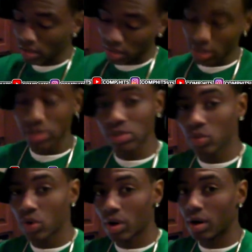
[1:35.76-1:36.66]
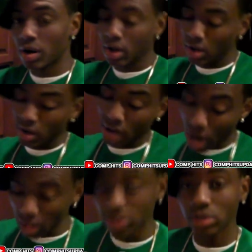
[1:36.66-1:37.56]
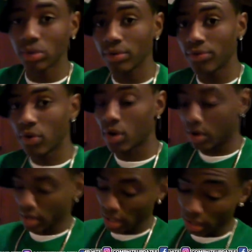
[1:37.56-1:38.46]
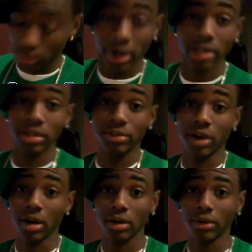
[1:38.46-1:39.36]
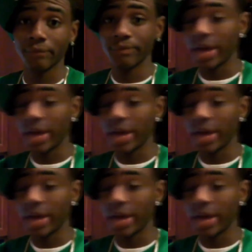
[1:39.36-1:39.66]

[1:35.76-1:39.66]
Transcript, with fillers: Gears of War, Call of Duty 4, and Grand Theft Auto.